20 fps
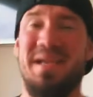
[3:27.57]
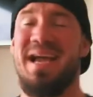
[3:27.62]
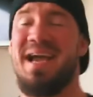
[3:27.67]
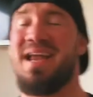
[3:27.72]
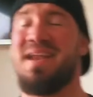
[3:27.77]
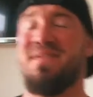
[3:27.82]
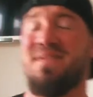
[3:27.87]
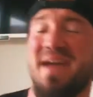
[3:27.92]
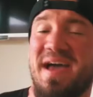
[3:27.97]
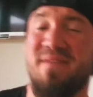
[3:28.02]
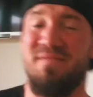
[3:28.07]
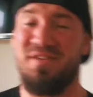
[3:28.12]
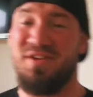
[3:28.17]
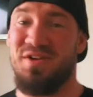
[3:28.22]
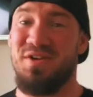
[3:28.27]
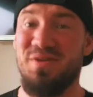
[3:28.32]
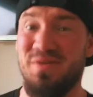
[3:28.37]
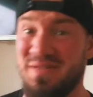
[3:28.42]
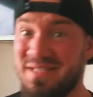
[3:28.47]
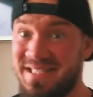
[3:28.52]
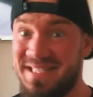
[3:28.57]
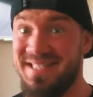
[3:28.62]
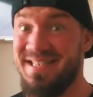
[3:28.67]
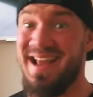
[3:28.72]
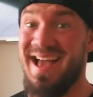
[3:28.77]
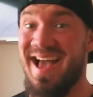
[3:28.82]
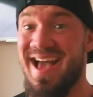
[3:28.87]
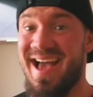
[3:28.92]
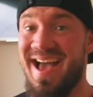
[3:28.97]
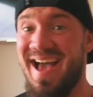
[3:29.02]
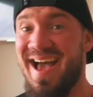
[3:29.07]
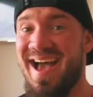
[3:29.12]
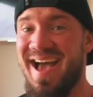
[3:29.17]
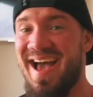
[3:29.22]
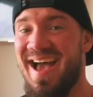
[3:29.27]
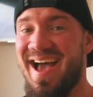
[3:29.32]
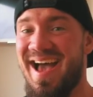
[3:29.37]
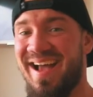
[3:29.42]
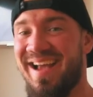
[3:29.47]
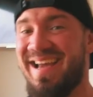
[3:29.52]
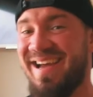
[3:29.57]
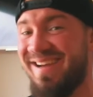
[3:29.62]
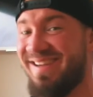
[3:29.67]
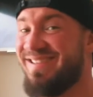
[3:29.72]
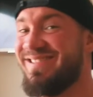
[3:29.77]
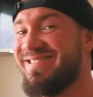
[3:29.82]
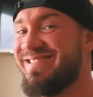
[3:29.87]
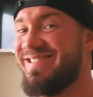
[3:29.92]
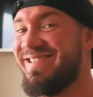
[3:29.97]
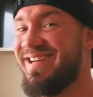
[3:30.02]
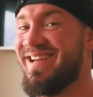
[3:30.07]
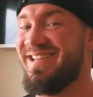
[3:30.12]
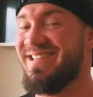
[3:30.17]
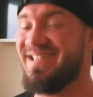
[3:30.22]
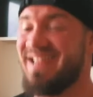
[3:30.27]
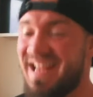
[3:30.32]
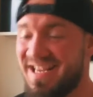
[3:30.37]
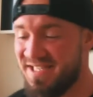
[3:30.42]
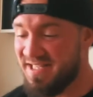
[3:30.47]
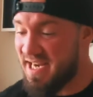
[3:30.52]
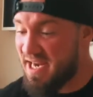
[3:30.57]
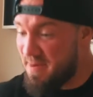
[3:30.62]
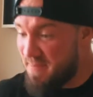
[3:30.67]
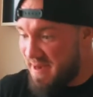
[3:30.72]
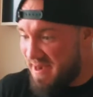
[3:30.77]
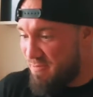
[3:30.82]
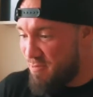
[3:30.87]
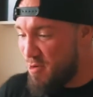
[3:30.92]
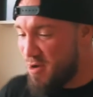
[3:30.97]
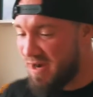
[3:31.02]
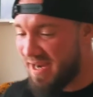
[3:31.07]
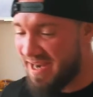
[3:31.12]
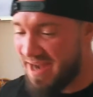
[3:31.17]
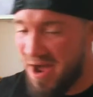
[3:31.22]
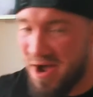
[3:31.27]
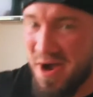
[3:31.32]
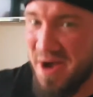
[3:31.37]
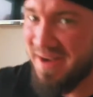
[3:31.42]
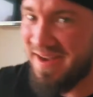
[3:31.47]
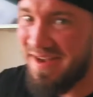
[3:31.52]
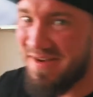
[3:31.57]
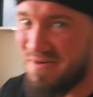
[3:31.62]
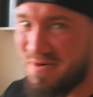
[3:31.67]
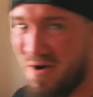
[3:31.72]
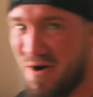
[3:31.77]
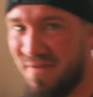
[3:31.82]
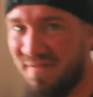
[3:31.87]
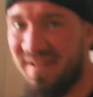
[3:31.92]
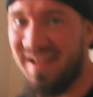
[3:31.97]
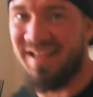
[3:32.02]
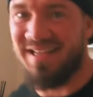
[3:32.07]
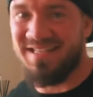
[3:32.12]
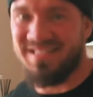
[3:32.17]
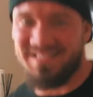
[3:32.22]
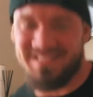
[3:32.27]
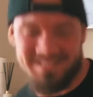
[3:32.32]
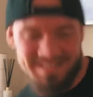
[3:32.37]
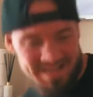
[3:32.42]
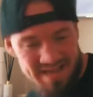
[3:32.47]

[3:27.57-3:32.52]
kind of afternoon snack. Let's say you've been working hard in your office.